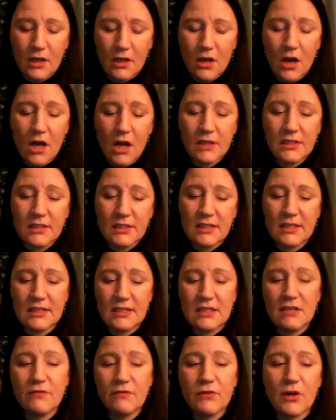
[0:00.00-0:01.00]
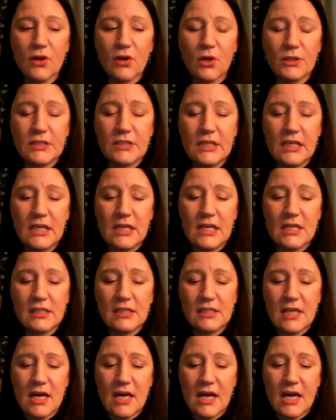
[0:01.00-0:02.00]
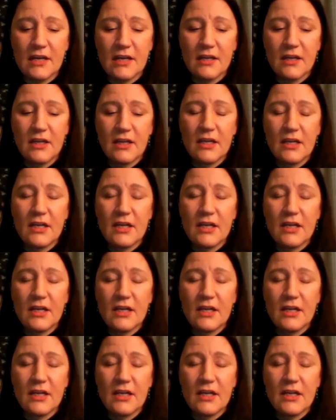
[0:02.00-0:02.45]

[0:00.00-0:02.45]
causes us difficulty is that,